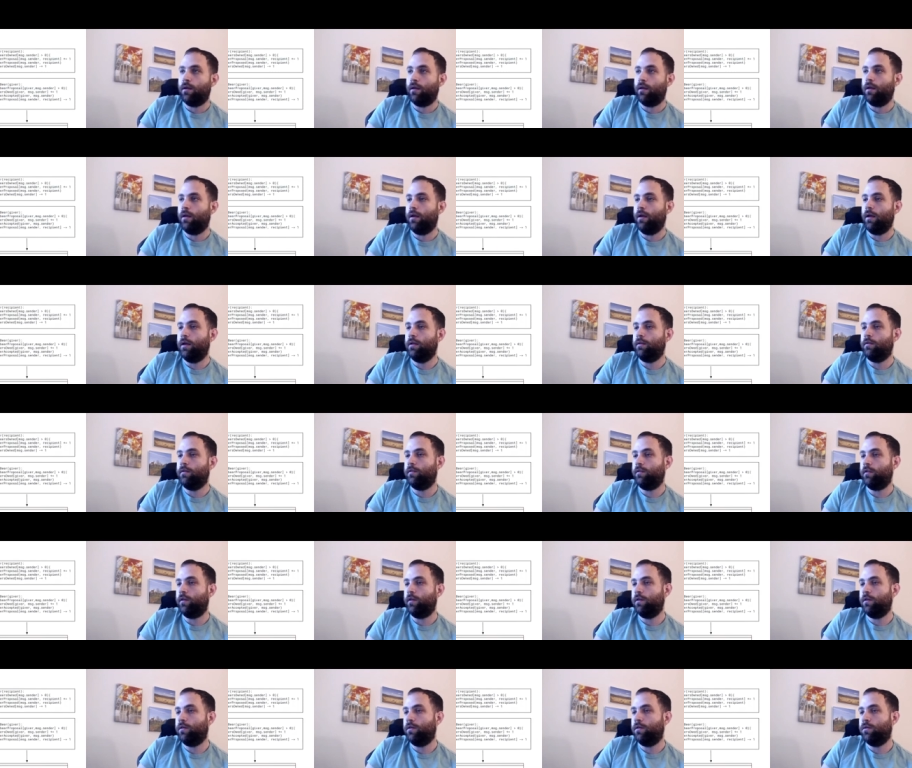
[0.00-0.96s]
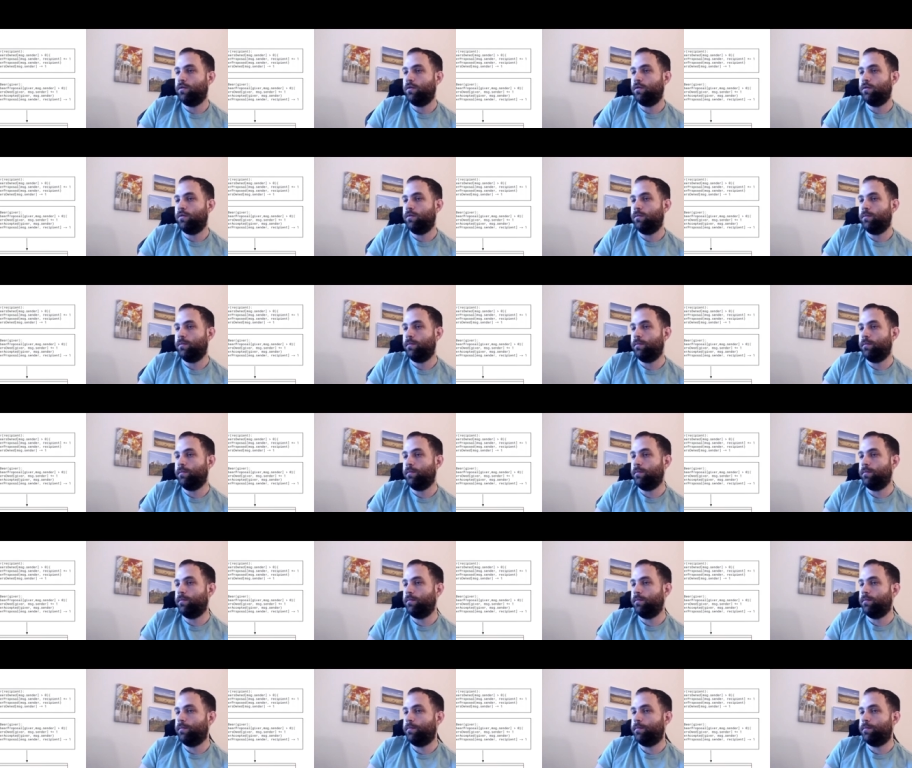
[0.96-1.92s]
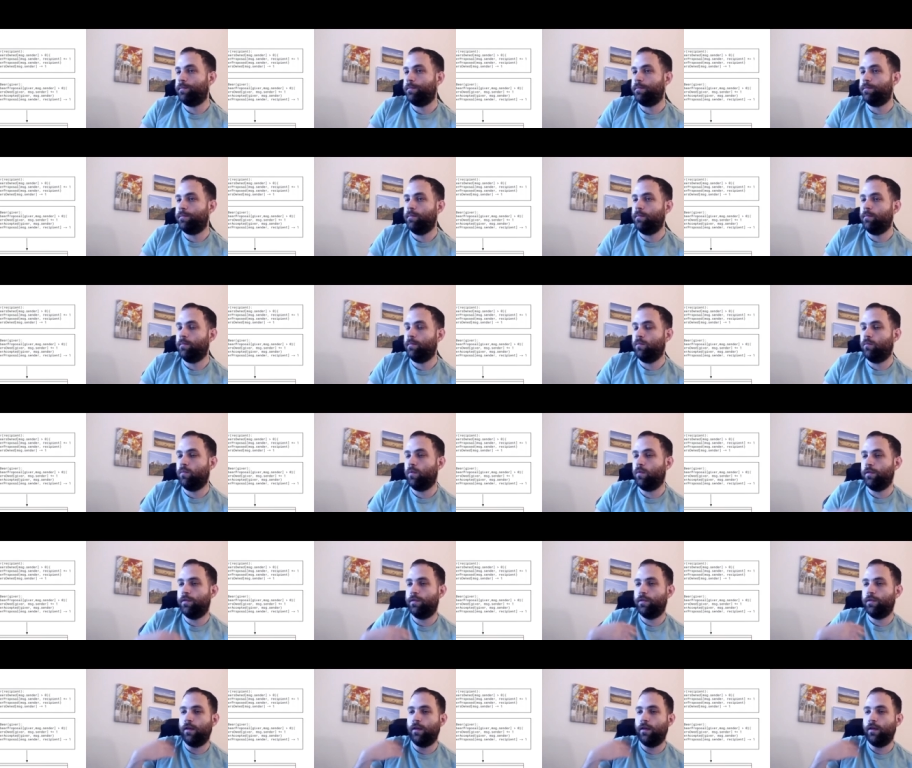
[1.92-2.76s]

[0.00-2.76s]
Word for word: And so one